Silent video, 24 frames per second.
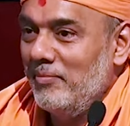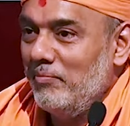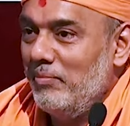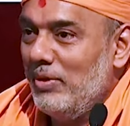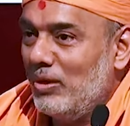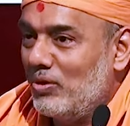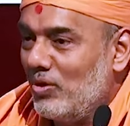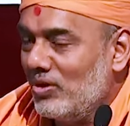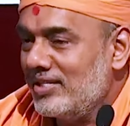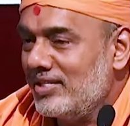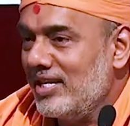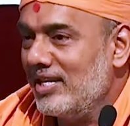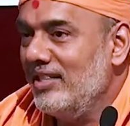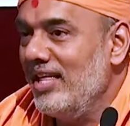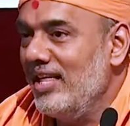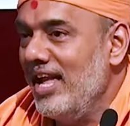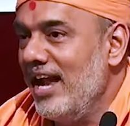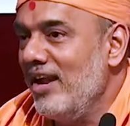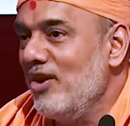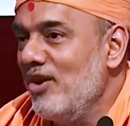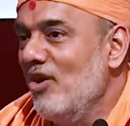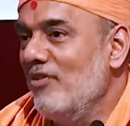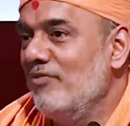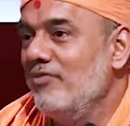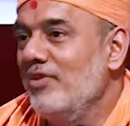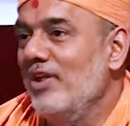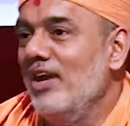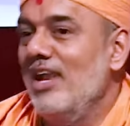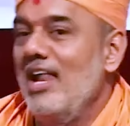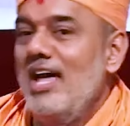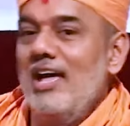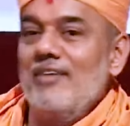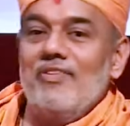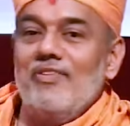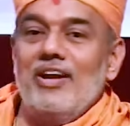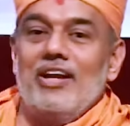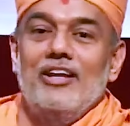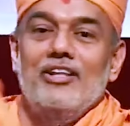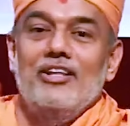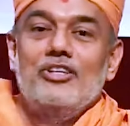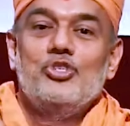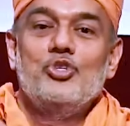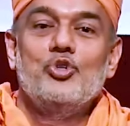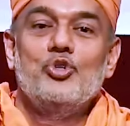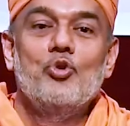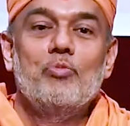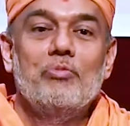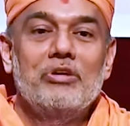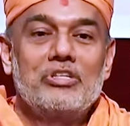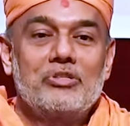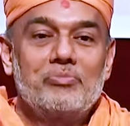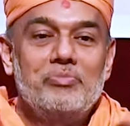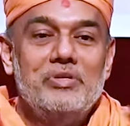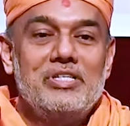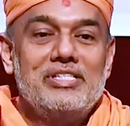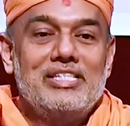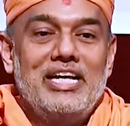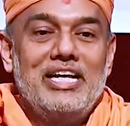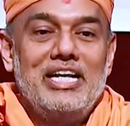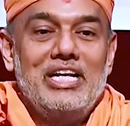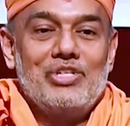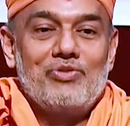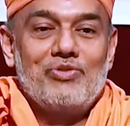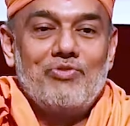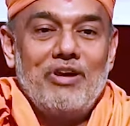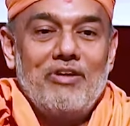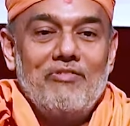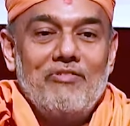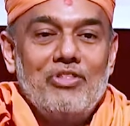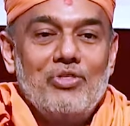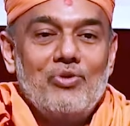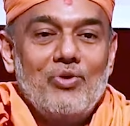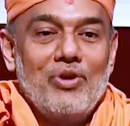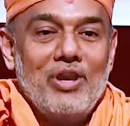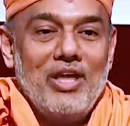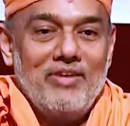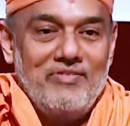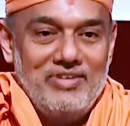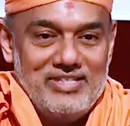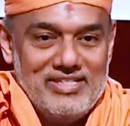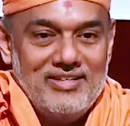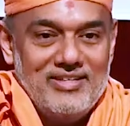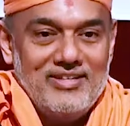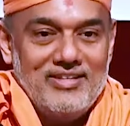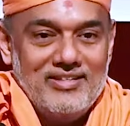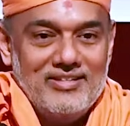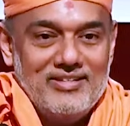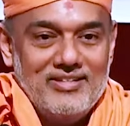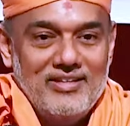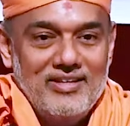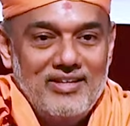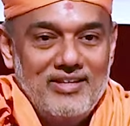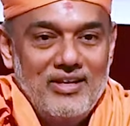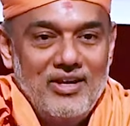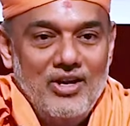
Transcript: Because at the end of your life, at least you must be satisfied with your life, isn't it?